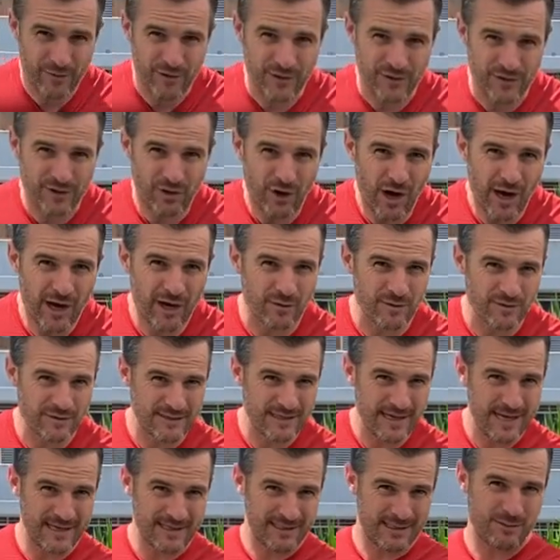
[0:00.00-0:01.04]
on the diagonals.
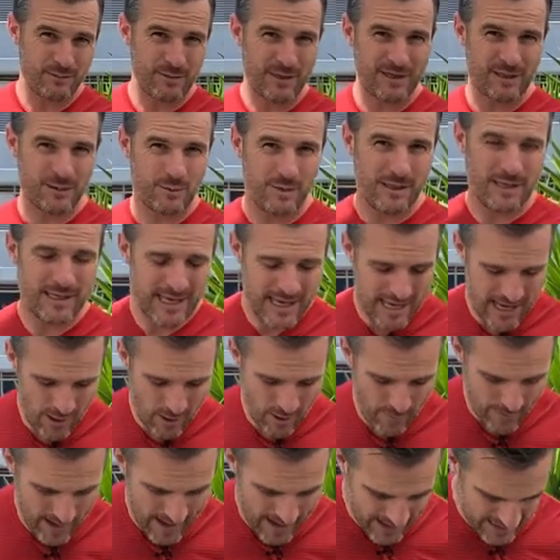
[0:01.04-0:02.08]
That's the ones we care
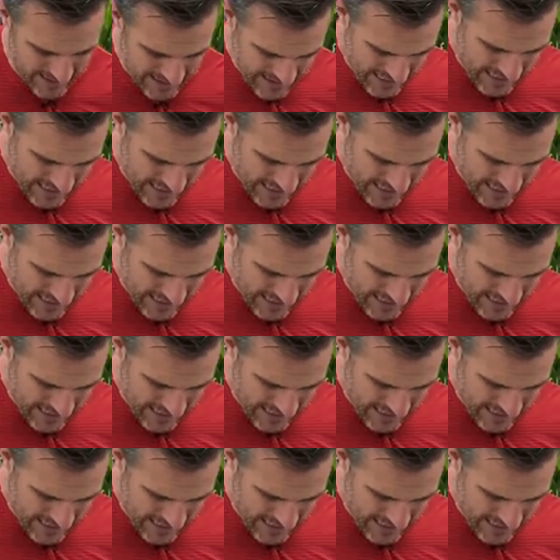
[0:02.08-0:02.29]
about.